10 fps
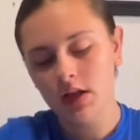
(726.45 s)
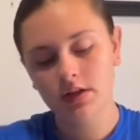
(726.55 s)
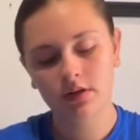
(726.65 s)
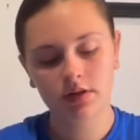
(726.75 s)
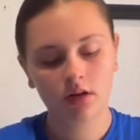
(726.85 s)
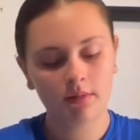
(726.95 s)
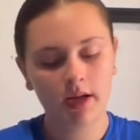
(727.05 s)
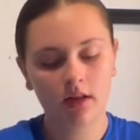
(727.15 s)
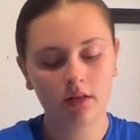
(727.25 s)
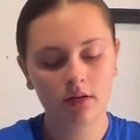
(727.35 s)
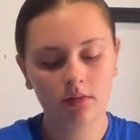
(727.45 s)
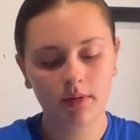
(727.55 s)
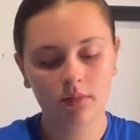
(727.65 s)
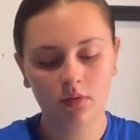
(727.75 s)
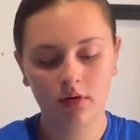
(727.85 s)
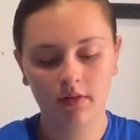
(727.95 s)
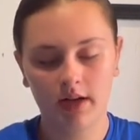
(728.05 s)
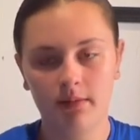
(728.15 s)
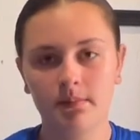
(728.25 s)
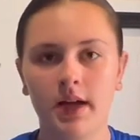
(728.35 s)
So it's going to make a little bit more of like
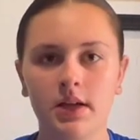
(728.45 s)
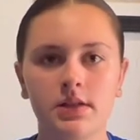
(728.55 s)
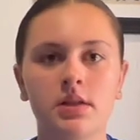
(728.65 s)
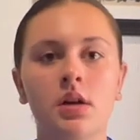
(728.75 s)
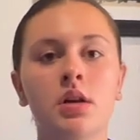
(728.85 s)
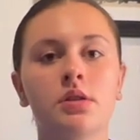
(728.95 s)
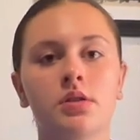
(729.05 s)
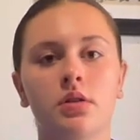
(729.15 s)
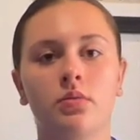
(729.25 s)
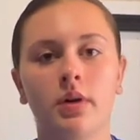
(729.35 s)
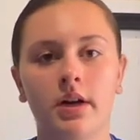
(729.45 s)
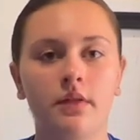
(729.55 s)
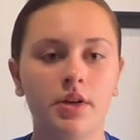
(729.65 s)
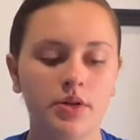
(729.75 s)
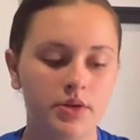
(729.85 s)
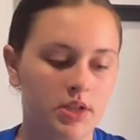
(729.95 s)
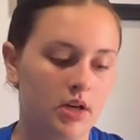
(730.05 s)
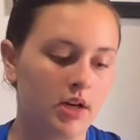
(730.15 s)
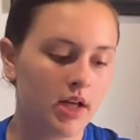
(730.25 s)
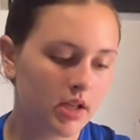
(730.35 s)
a mess. So wherever you sit
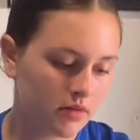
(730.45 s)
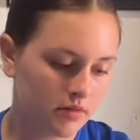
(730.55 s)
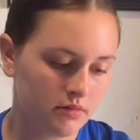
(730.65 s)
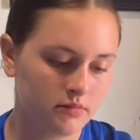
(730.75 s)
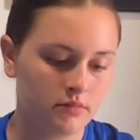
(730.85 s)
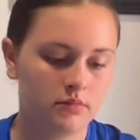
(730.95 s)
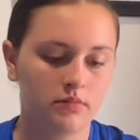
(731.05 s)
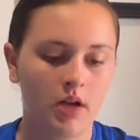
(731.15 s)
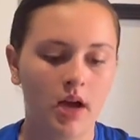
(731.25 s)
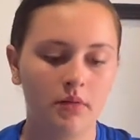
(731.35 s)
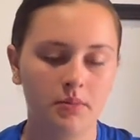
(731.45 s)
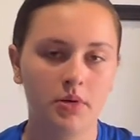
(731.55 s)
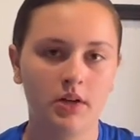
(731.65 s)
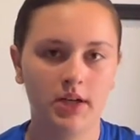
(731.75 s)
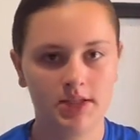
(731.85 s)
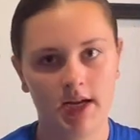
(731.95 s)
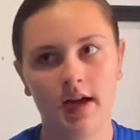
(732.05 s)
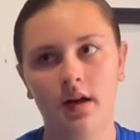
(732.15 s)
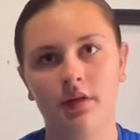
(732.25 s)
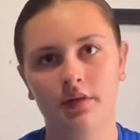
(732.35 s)
it at, I would put like a
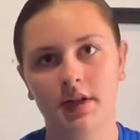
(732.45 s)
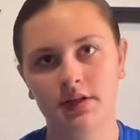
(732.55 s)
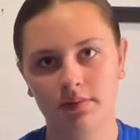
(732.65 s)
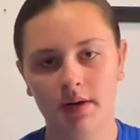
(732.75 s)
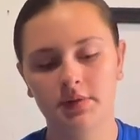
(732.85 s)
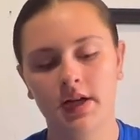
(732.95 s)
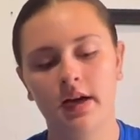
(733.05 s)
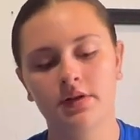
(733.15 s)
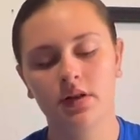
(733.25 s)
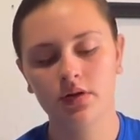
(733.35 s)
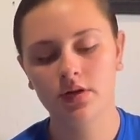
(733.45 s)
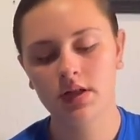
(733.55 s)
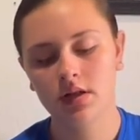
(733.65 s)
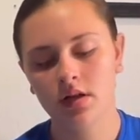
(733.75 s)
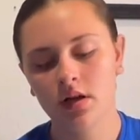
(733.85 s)
towel or like some paper towels under it.